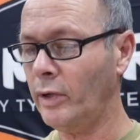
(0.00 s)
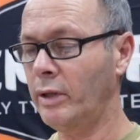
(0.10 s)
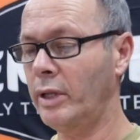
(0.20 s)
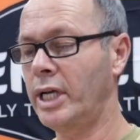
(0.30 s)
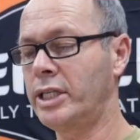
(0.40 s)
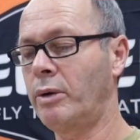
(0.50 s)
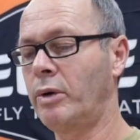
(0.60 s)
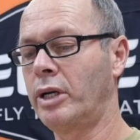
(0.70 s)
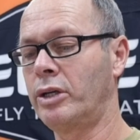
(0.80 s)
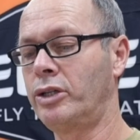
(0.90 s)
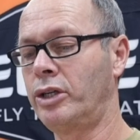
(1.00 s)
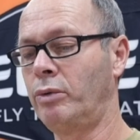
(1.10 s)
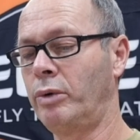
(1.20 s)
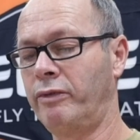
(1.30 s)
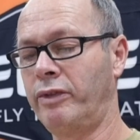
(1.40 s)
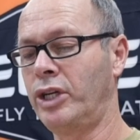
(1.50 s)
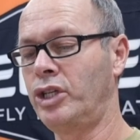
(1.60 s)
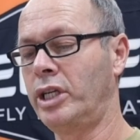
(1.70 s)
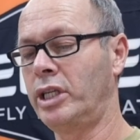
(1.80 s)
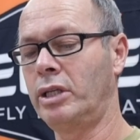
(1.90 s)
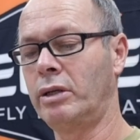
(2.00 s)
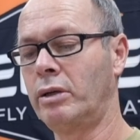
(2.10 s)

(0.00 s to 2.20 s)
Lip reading: There's our 2 whip finishes.